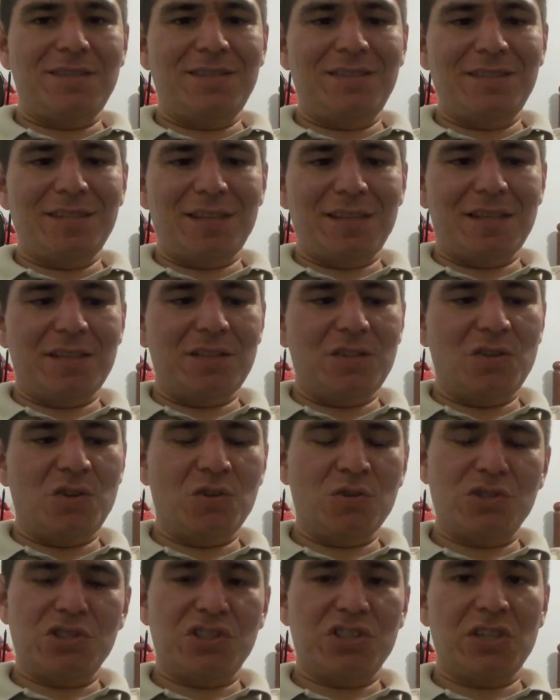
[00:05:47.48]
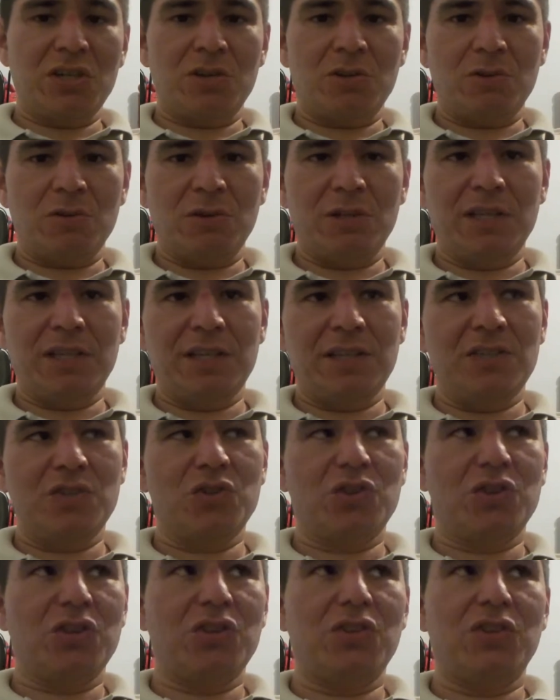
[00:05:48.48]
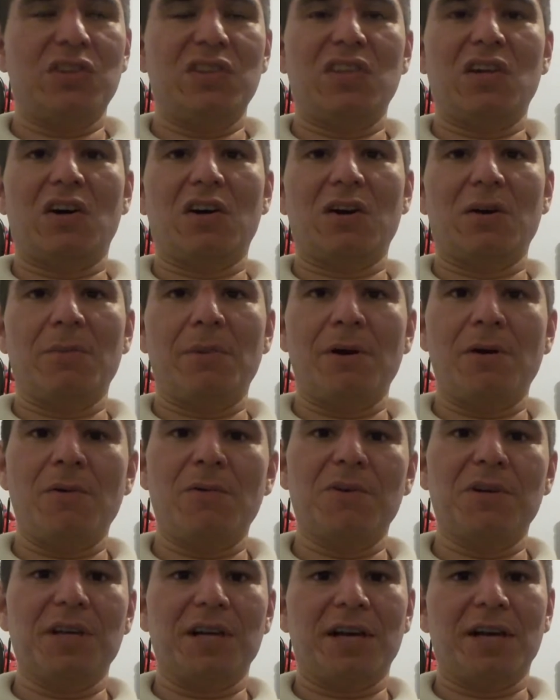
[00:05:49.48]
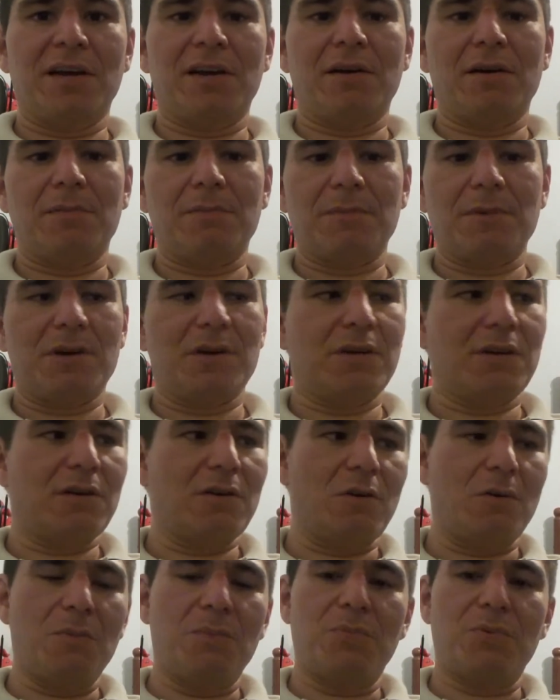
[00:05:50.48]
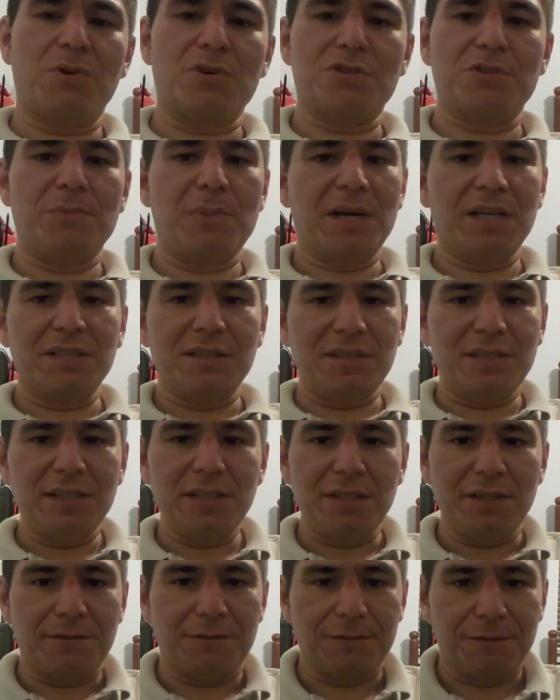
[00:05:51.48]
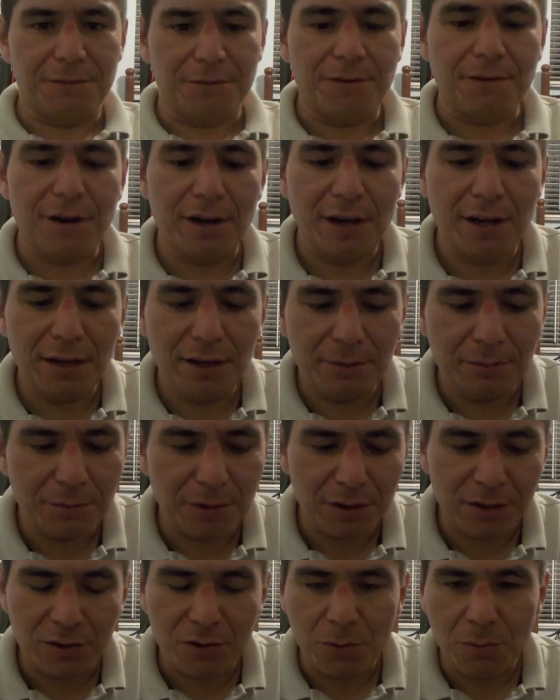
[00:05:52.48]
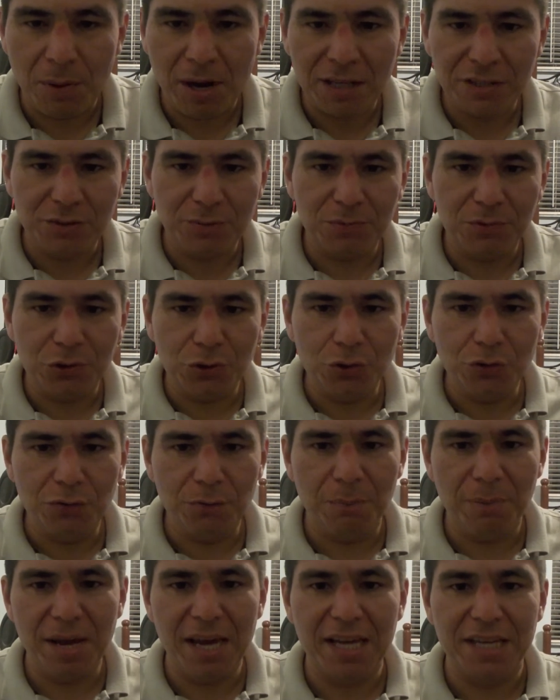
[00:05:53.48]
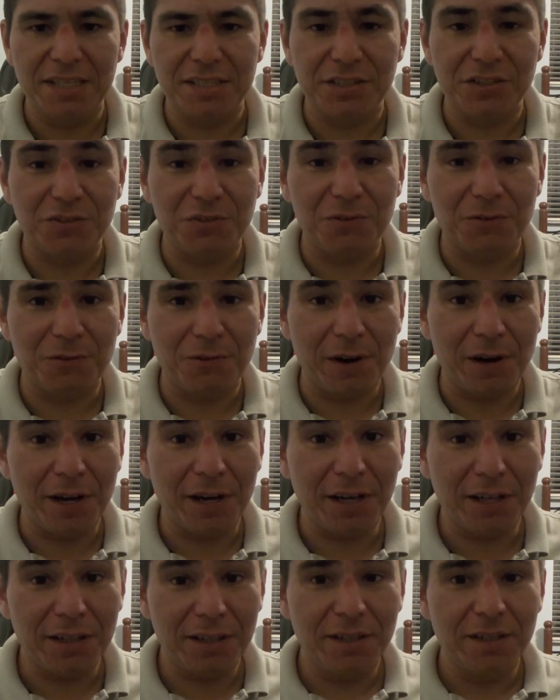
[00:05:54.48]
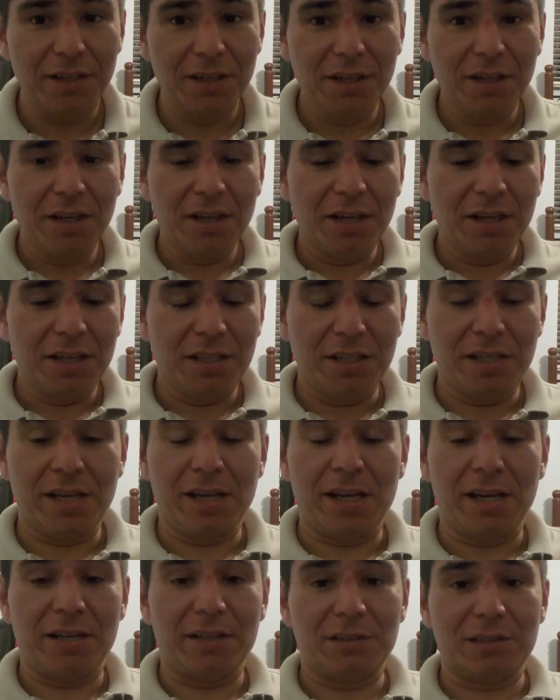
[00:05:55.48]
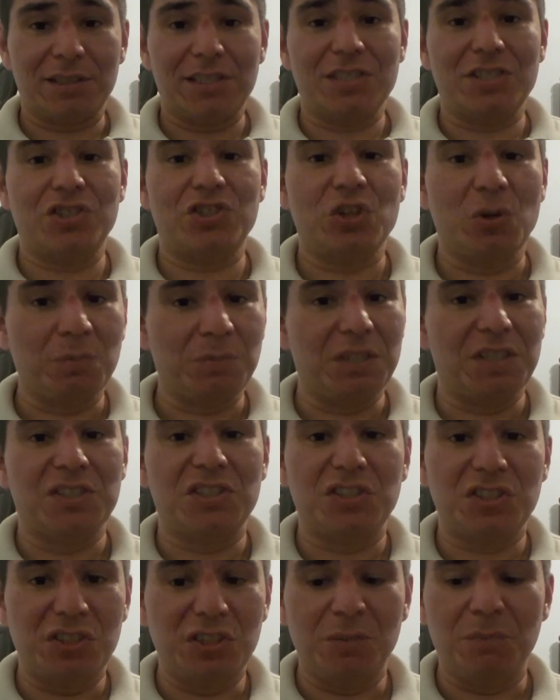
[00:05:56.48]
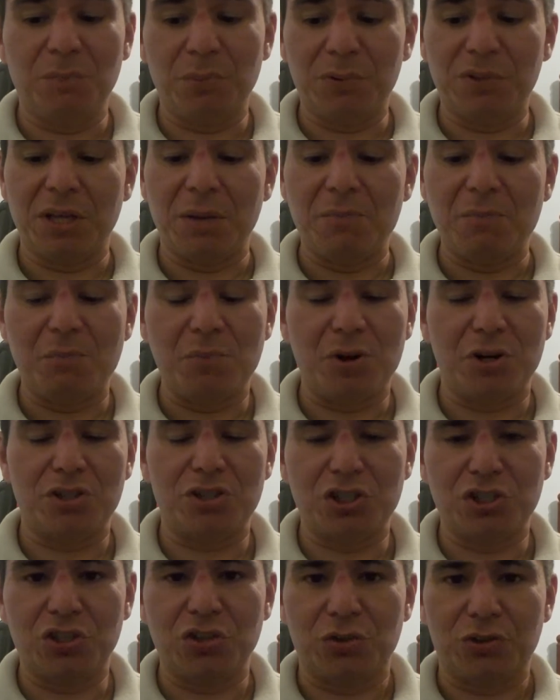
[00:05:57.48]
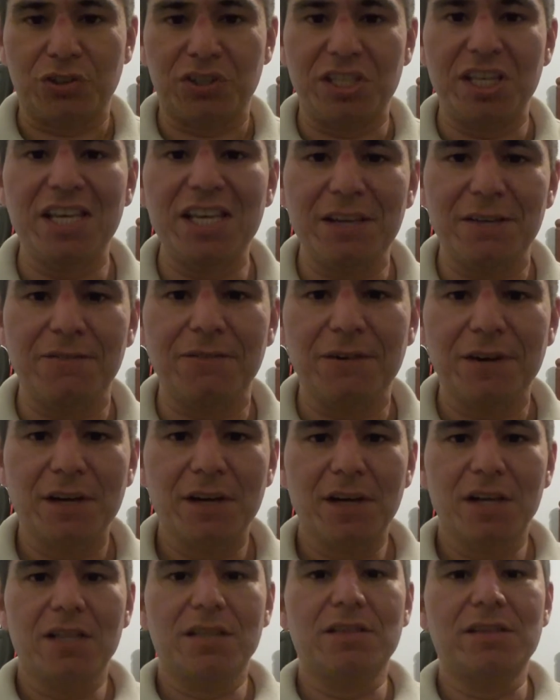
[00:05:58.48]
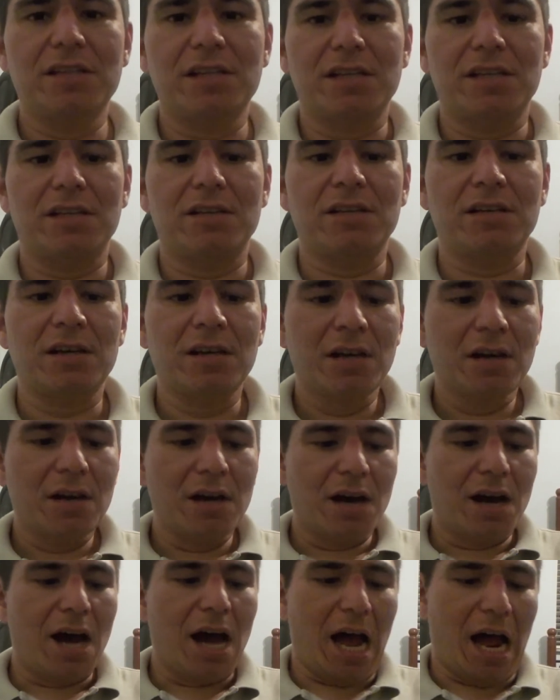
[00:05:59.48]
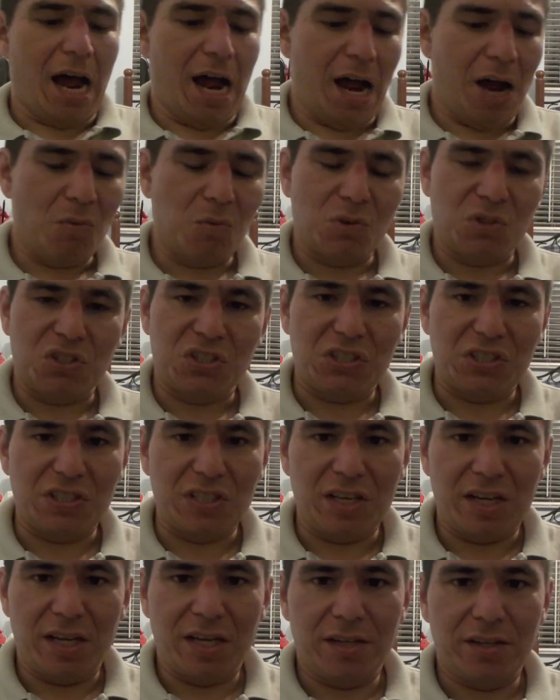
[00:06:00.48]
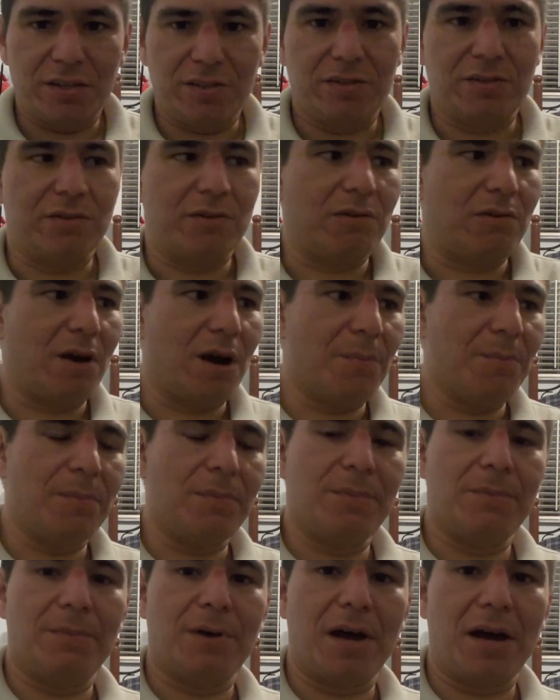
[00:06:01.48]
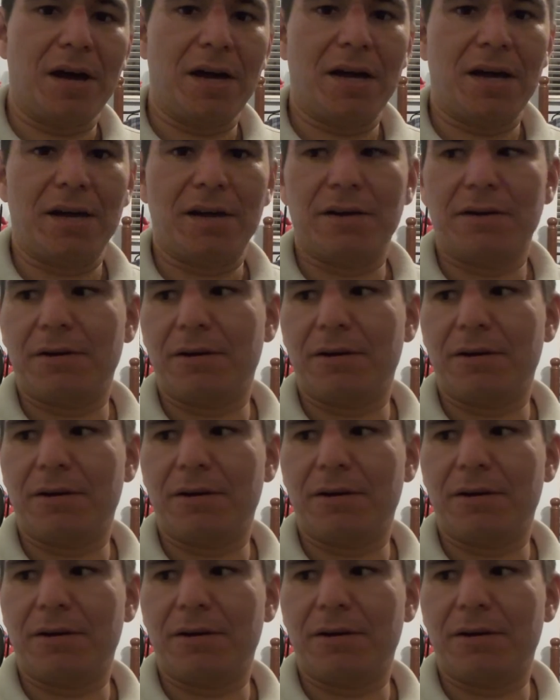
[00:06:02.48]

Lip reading: you settle in, you talking about, yeah, I'm gonna go brush my teeth, right? I'm gonna go buy some toothpaste, right? Yeah, that's something simple than brushing your teeth. Then I would say, you know, I